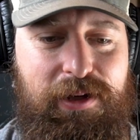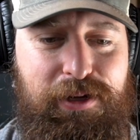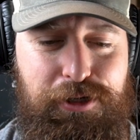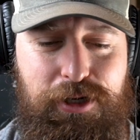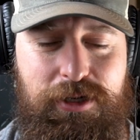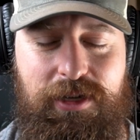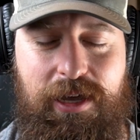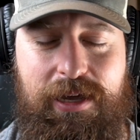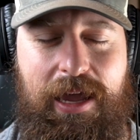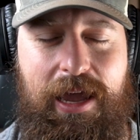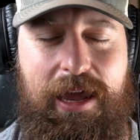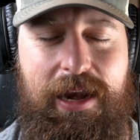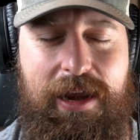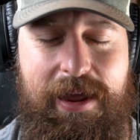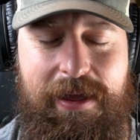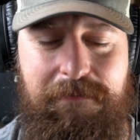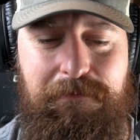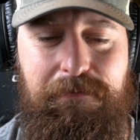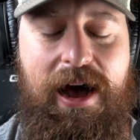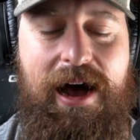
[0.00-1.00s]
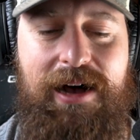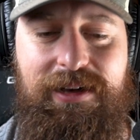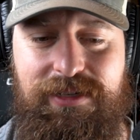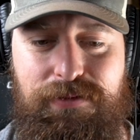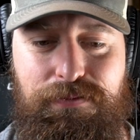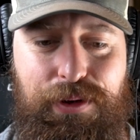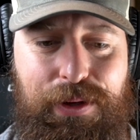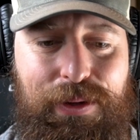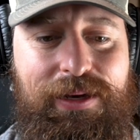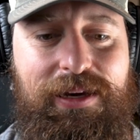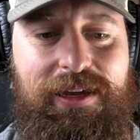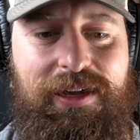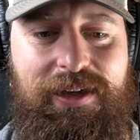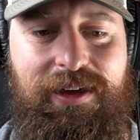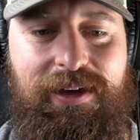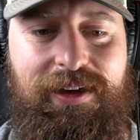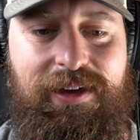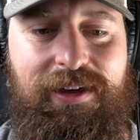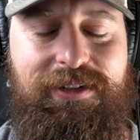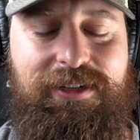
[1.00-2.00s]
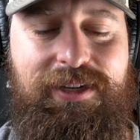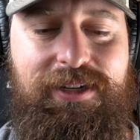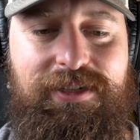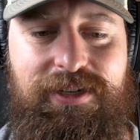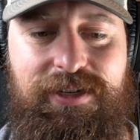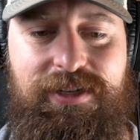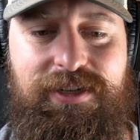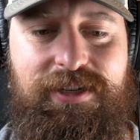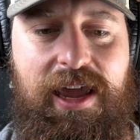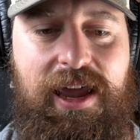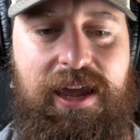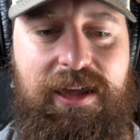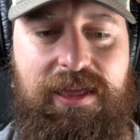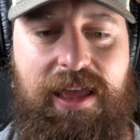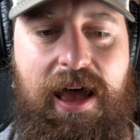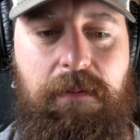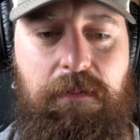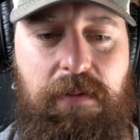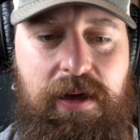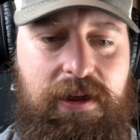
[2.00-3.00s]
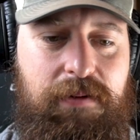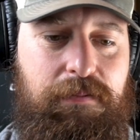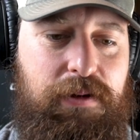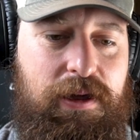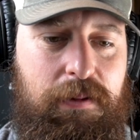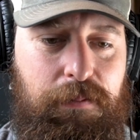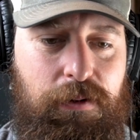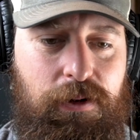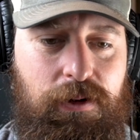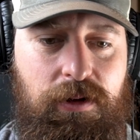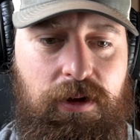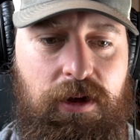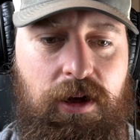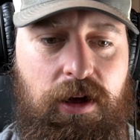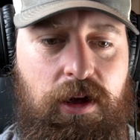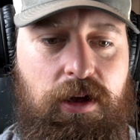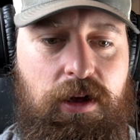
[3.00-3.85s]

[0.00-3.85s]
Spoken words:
It's just like an impossibility to sustain that many people.